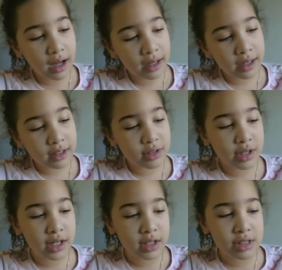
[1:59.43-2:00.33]
it could
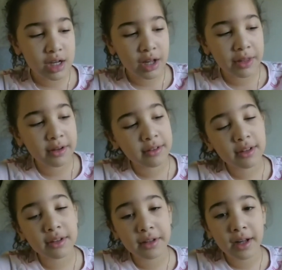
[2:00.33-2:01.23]
change
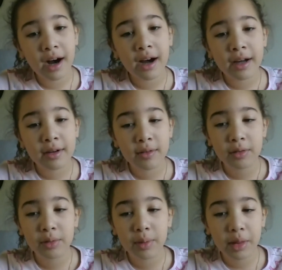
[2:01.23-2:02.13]
others'
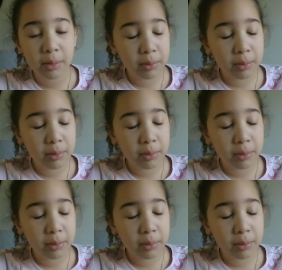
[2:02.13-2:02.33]
lives with